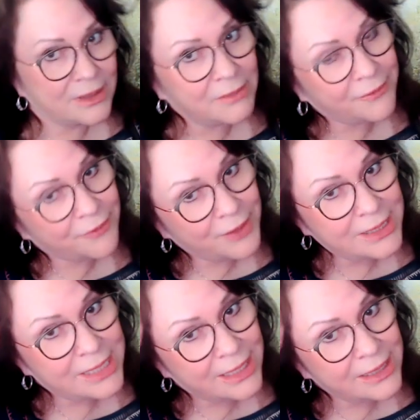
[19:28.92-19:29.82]
my
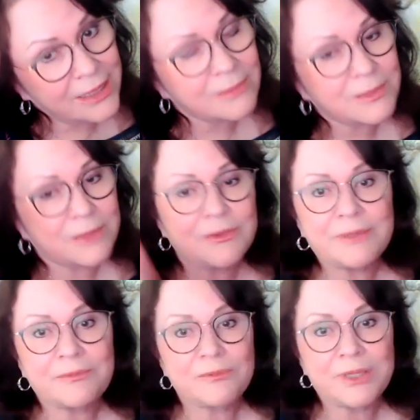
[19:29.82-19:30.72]
friend dan that helps
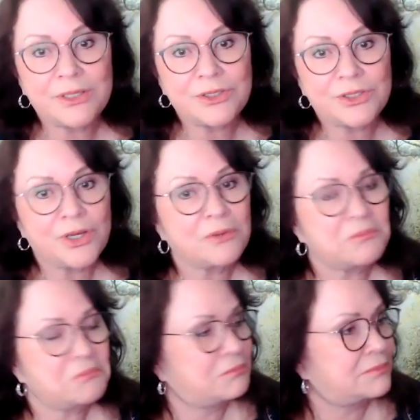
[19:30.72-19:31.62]
me with this
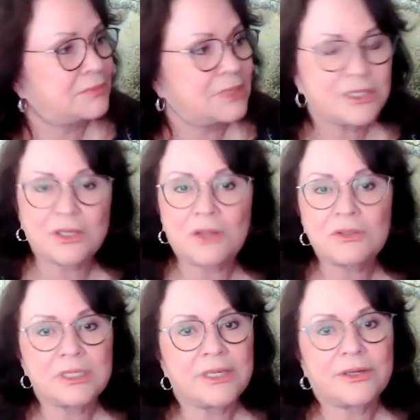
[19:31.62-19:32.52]
show
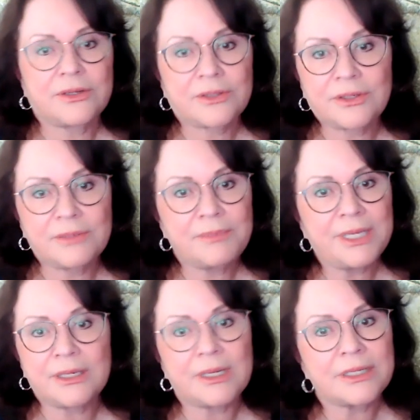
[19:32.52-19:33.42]
salt of the earth couldn't
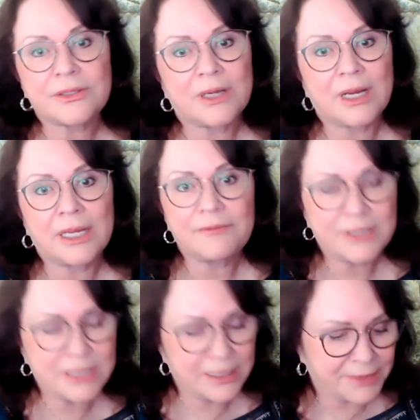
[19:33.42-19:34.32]
meet a nicer guy
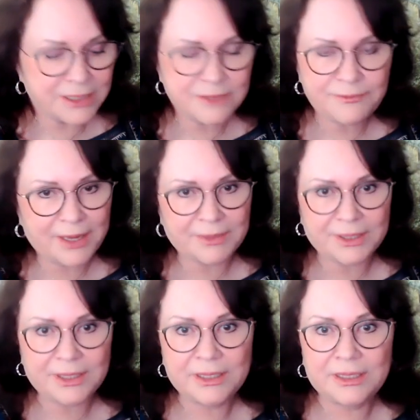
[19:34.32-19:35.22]
his him and his
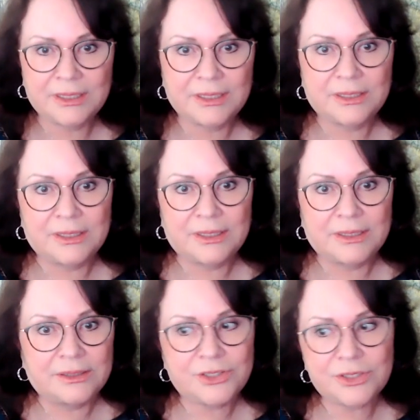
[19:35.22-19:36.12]
family
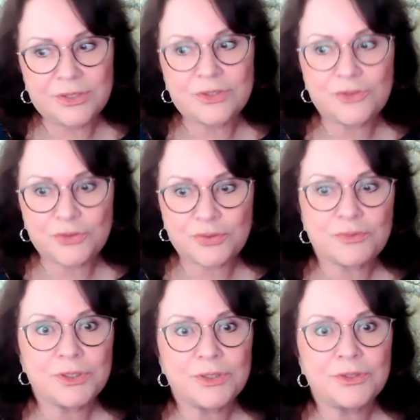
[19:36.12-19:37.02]
just
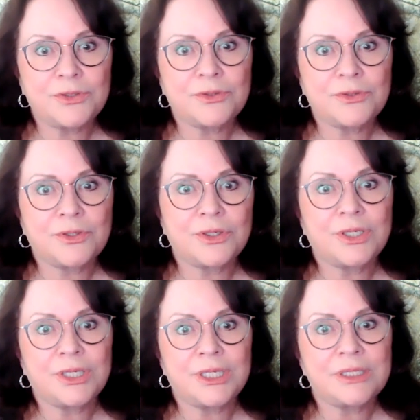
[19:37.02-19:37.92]
true
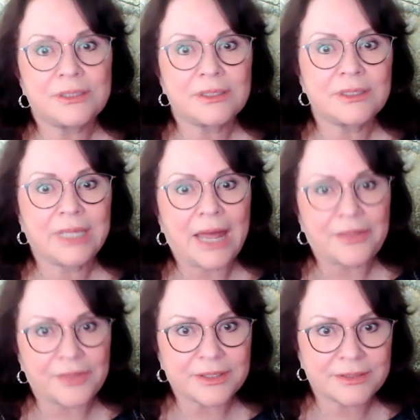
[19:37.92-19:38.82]
good
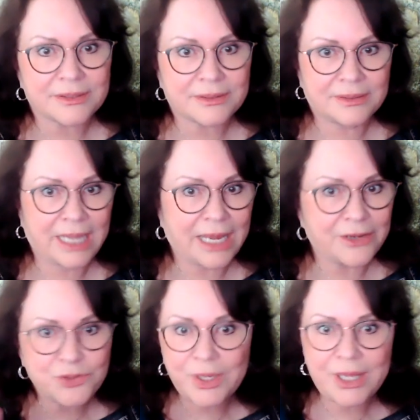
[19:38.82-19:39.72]
catholics they
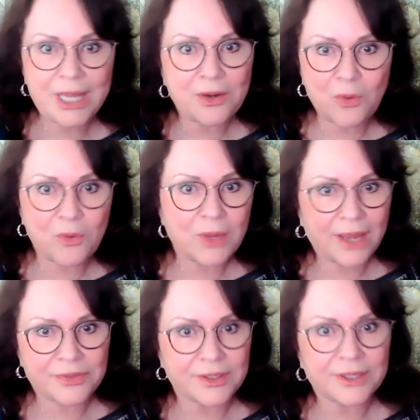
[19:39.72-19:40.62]
enjoy that whole
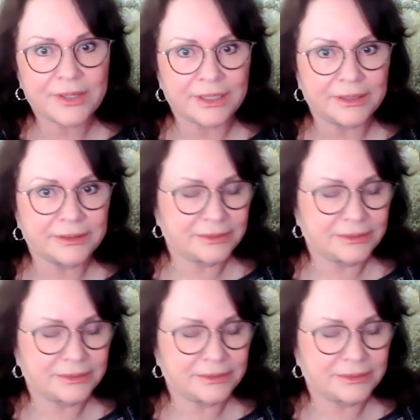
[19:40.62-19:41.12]
catholic thing